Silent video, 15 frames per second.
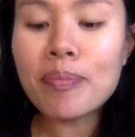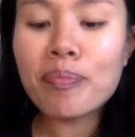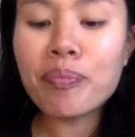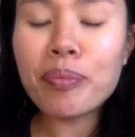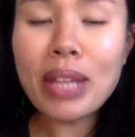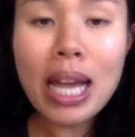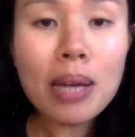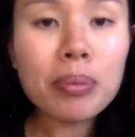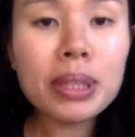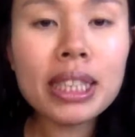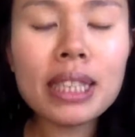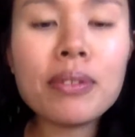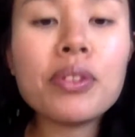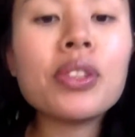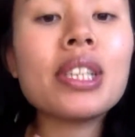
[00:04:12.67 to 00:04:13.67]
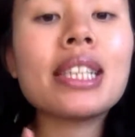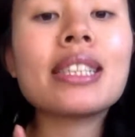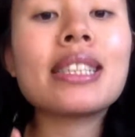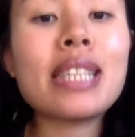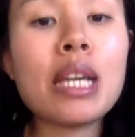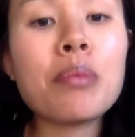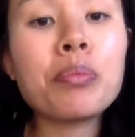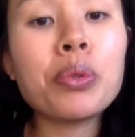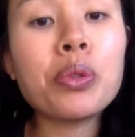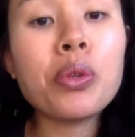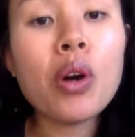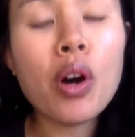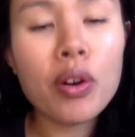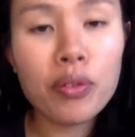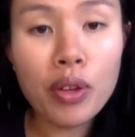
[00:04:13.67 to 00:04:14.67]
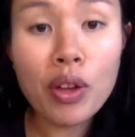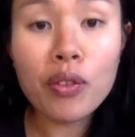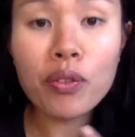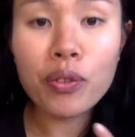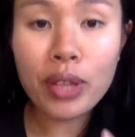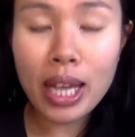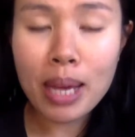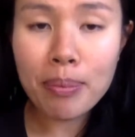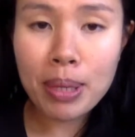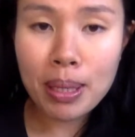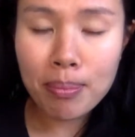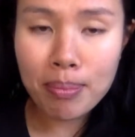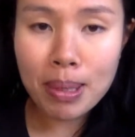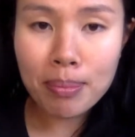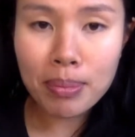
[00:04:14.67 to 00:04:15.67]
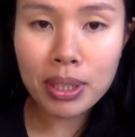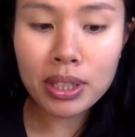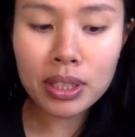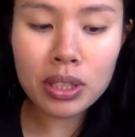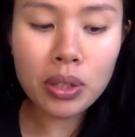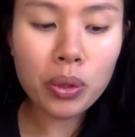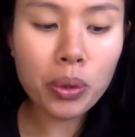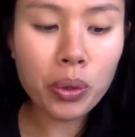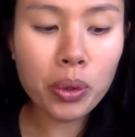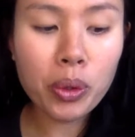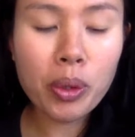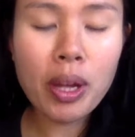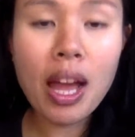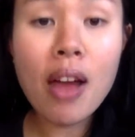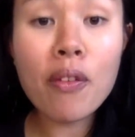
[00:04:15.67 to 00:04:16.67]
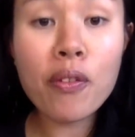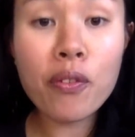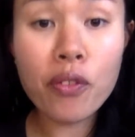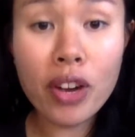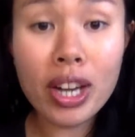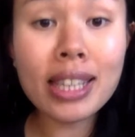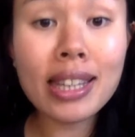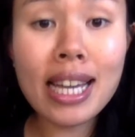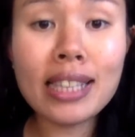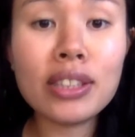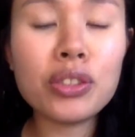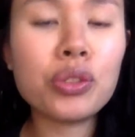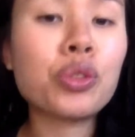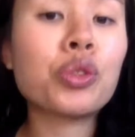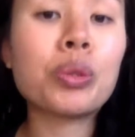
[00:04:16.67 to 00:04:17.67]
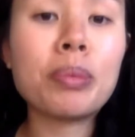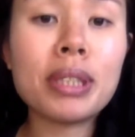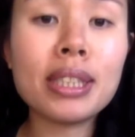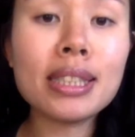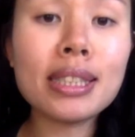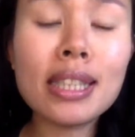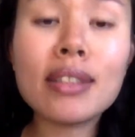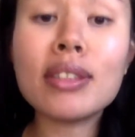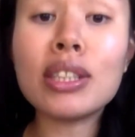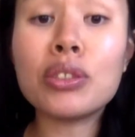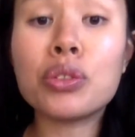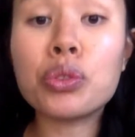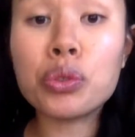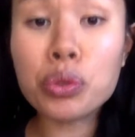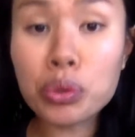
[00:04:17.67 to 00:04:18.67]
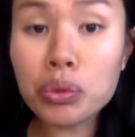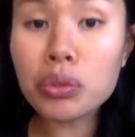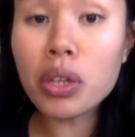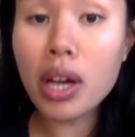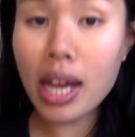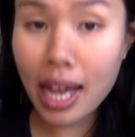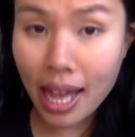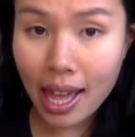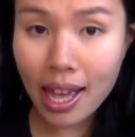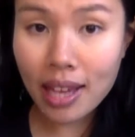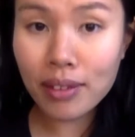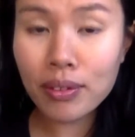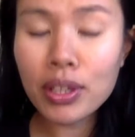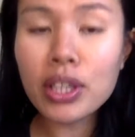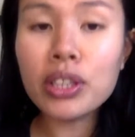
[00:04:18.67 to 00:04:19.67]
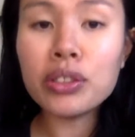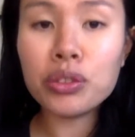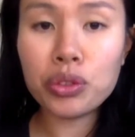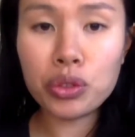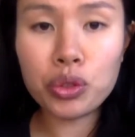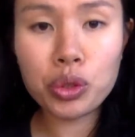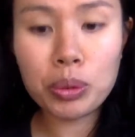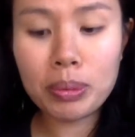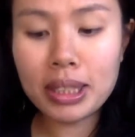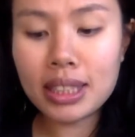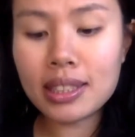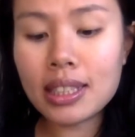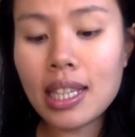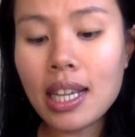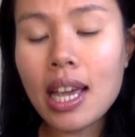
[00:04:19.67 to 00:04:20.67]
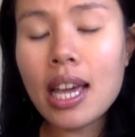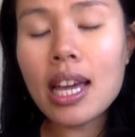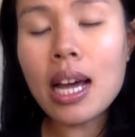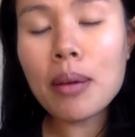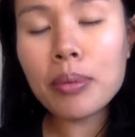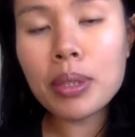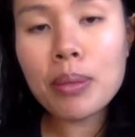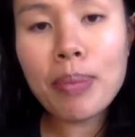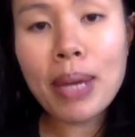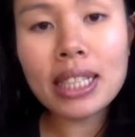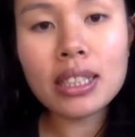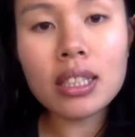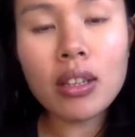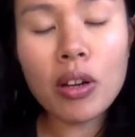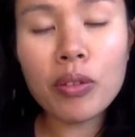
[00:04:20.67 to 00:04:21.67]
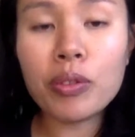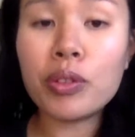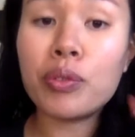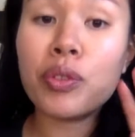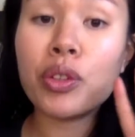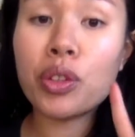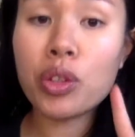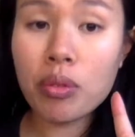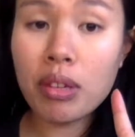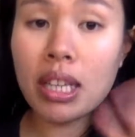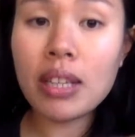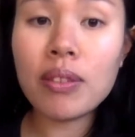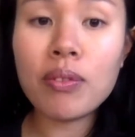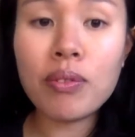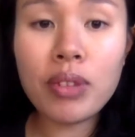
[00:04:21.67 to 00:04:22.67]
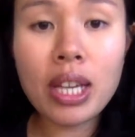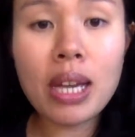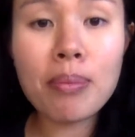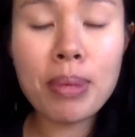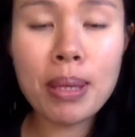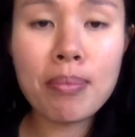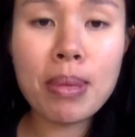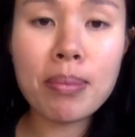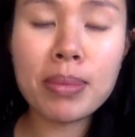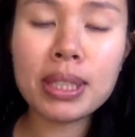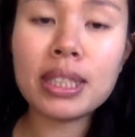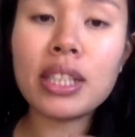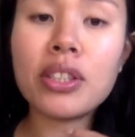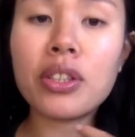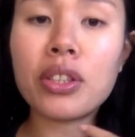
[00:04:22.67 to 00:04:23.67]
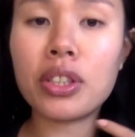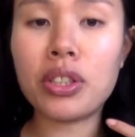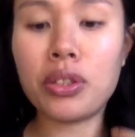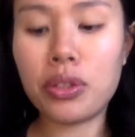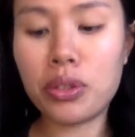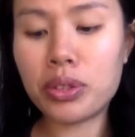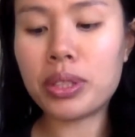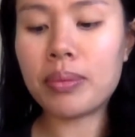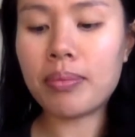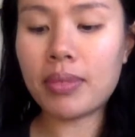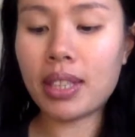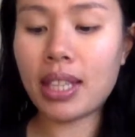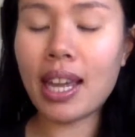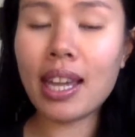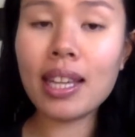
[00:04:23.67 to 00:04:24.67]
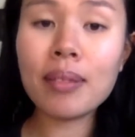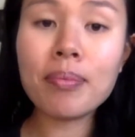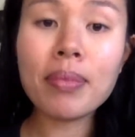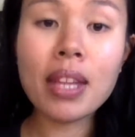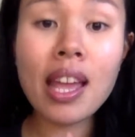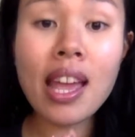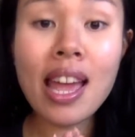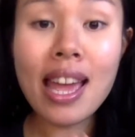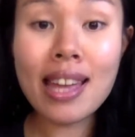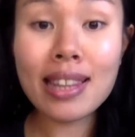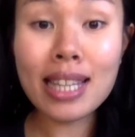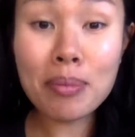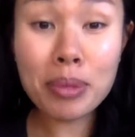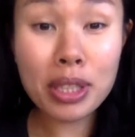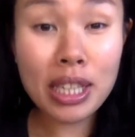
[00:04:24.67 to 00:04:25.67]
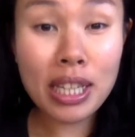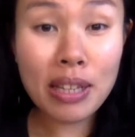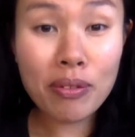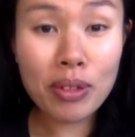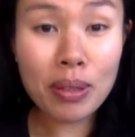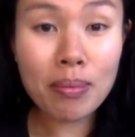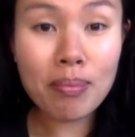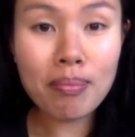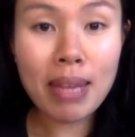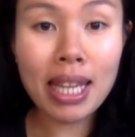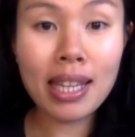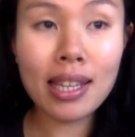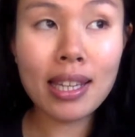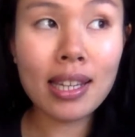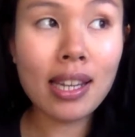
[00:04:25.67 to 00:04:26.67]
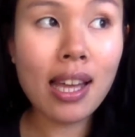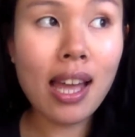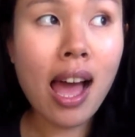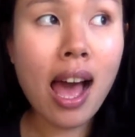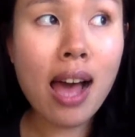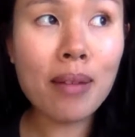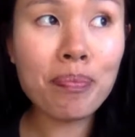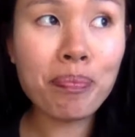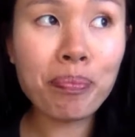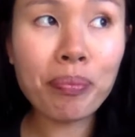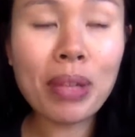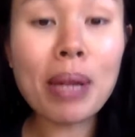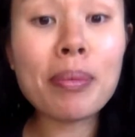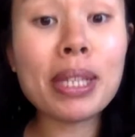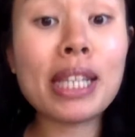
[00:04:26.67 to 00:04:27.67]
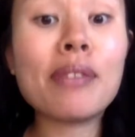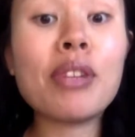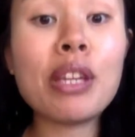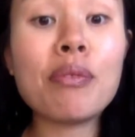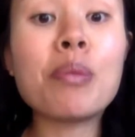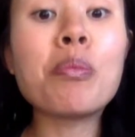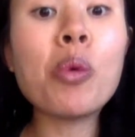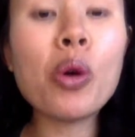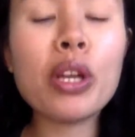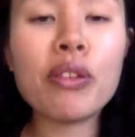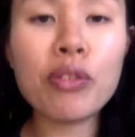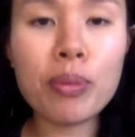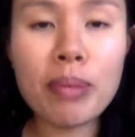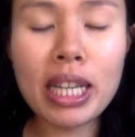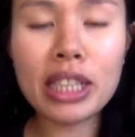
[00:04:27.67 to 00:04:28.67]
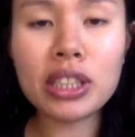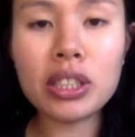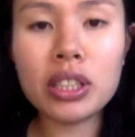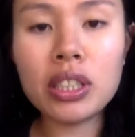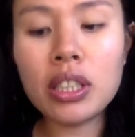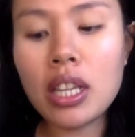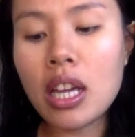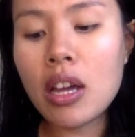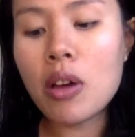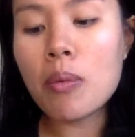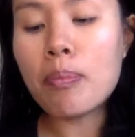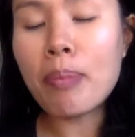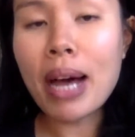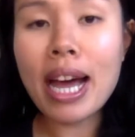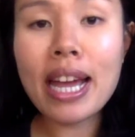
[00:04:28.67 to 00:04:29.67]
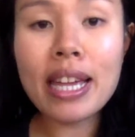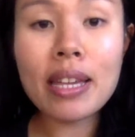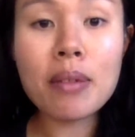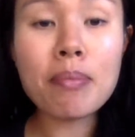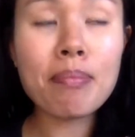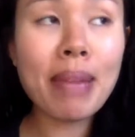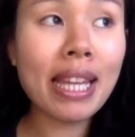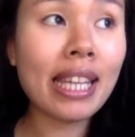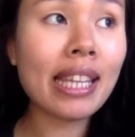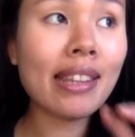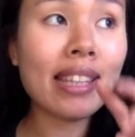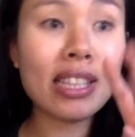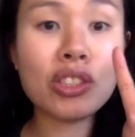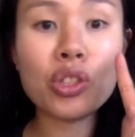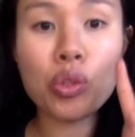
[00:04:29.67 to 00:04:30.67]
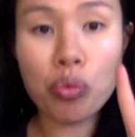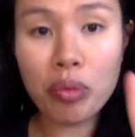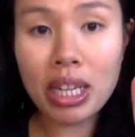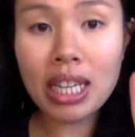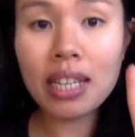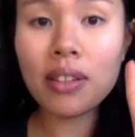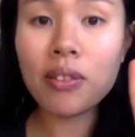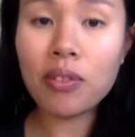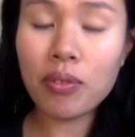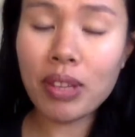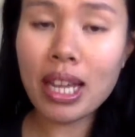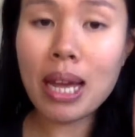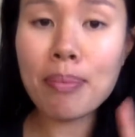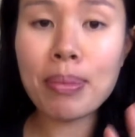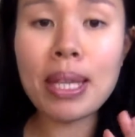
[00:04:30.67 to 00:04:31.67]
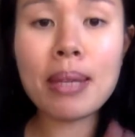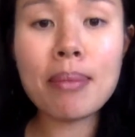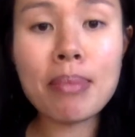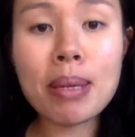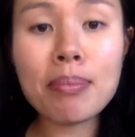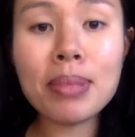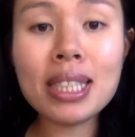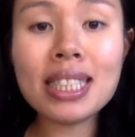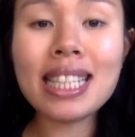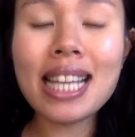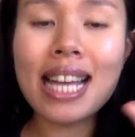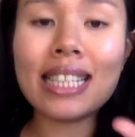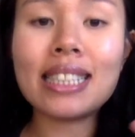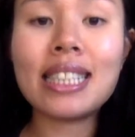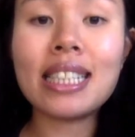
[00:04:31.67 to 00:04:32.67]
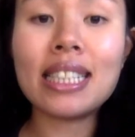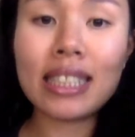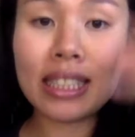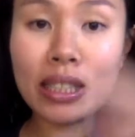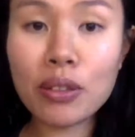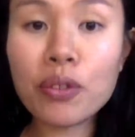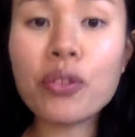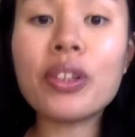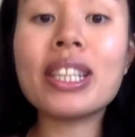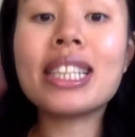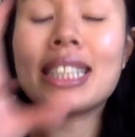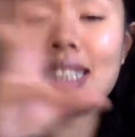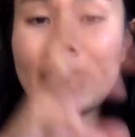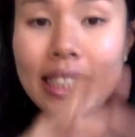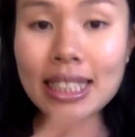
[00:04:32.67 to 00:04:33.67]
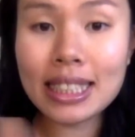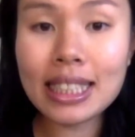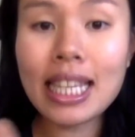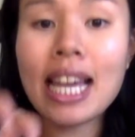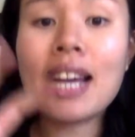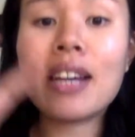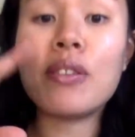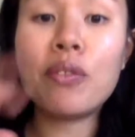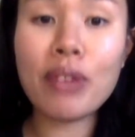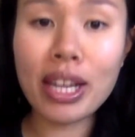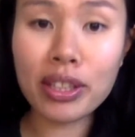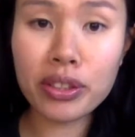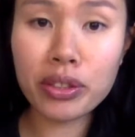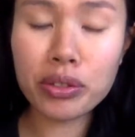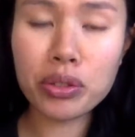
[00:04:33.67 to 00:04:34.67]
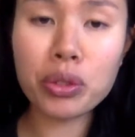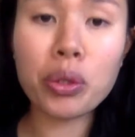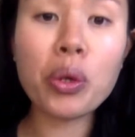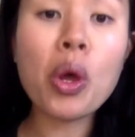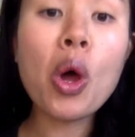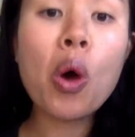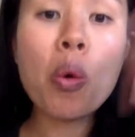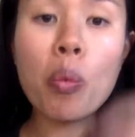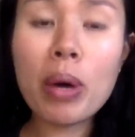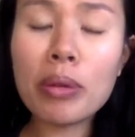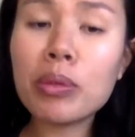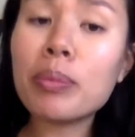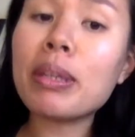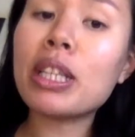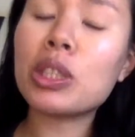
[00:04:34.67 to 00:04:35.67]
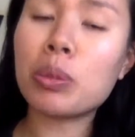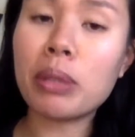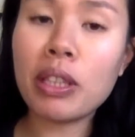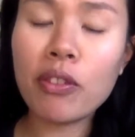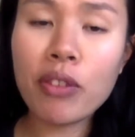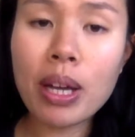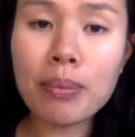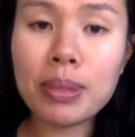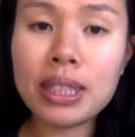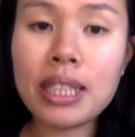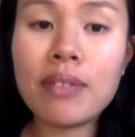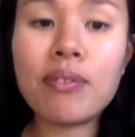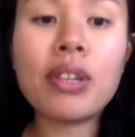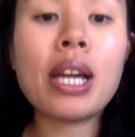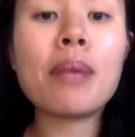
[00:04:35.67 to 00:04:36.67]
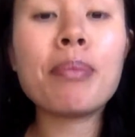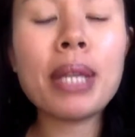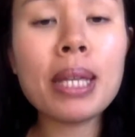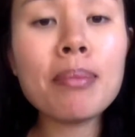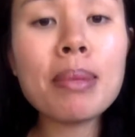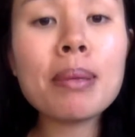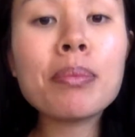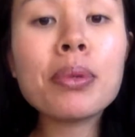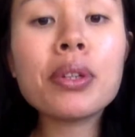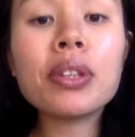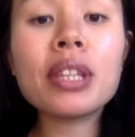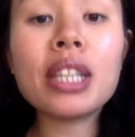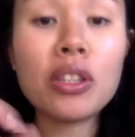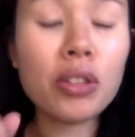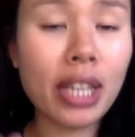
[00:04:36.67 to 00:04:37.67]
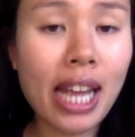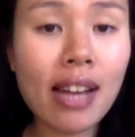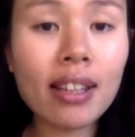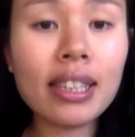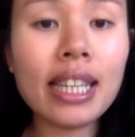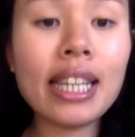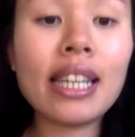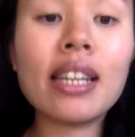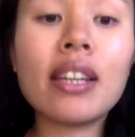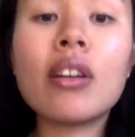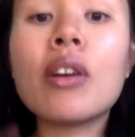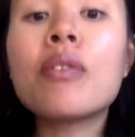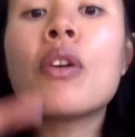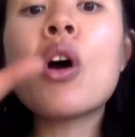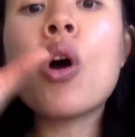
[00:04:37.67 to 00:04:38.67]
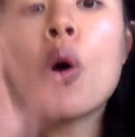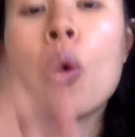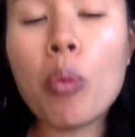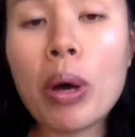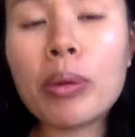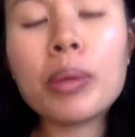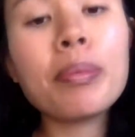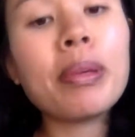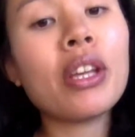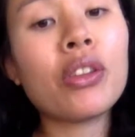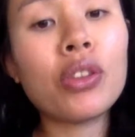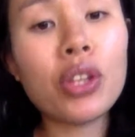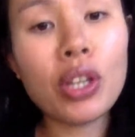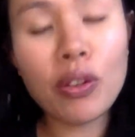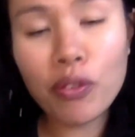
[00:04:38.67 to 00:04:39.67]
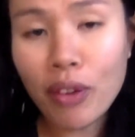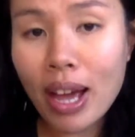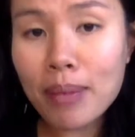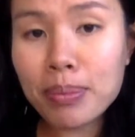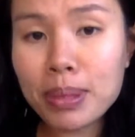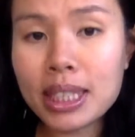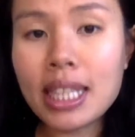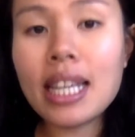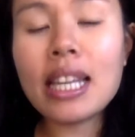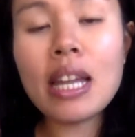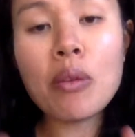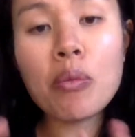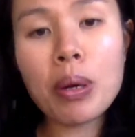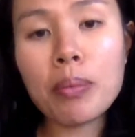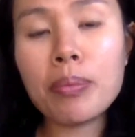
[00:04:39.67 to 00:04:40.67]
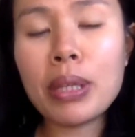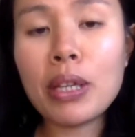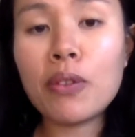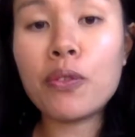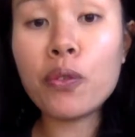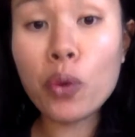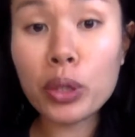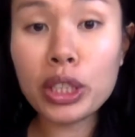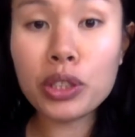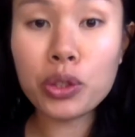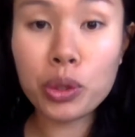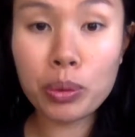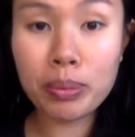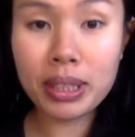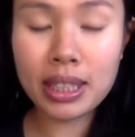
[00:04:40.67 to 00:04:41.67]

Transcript: Now I'm going to give you an example of VIP members or frontline distributors that do not have distributors. I'm going to base it off of 3 VIP members that you're going to use, okay? And I'm going to even make it, I'm going to give you even more information by making these 3 VIP members as different discount values. So one will be a 25% VIP member that you're calculating it off, one will be a 35%, and one will be a 42%.